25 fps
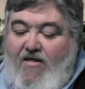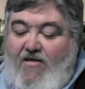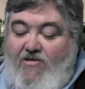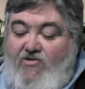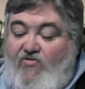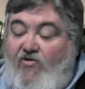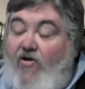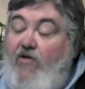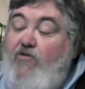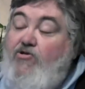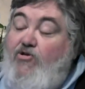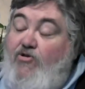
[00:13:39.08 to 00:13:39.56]

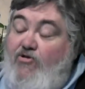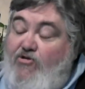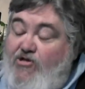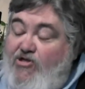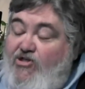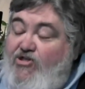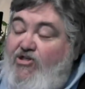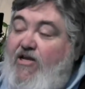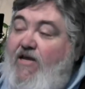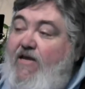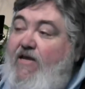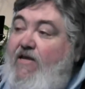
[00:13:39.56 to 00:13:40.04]
These folks are
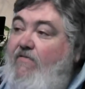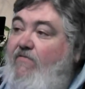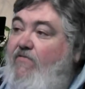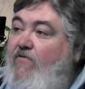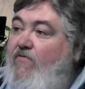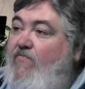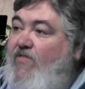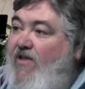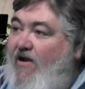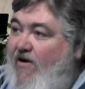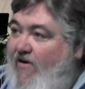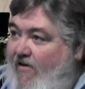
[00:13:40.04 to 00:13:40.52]

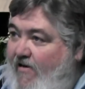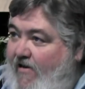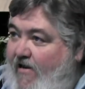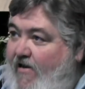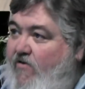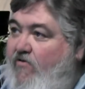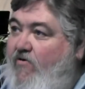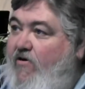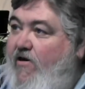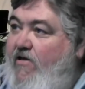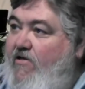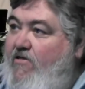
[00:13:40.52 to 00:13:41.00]
deceived. They're
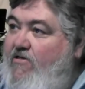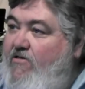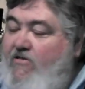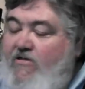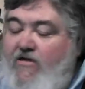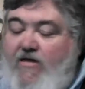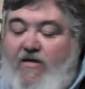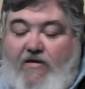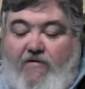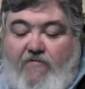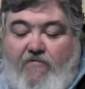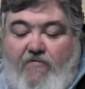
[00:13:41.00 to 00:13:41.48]
literally
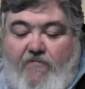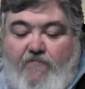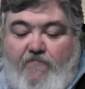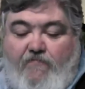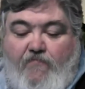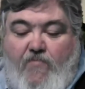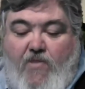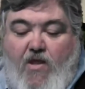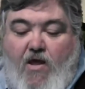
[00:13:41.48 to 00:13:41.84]
deceived.